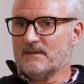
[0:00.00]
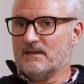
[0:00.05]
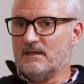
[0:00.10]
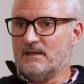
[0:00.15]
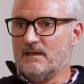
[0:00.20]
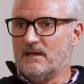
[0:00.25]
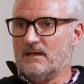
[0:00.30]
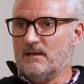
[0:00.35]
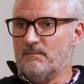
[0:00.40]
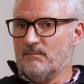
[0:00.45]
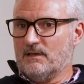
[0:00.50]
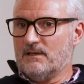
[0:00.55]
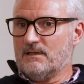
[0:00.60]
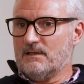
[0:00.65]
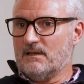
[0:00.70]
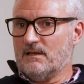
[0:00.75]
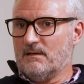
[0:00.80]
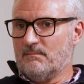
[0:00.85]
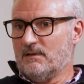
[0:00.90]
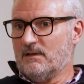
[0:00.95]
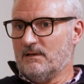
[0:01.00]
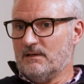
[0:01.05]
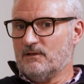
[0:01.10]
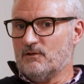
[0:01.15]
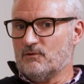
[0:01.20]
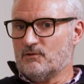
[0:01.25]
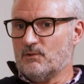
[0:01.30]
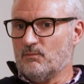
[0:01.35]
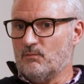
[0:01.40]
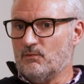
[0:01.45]
and I'm going to
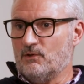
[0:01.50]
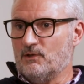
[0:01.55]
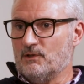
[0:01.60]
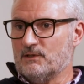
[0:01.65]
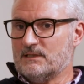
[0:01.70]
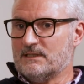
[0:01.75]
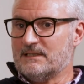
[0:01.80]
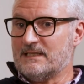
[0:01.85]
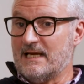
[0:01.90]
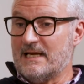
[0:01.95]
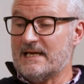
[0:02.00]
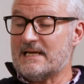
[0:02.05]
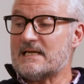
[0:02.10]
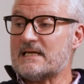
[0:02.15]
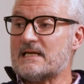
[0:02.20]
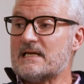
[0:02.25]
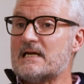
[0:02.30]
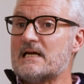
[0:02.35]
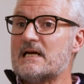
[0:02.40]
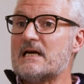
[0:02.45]
use the words, take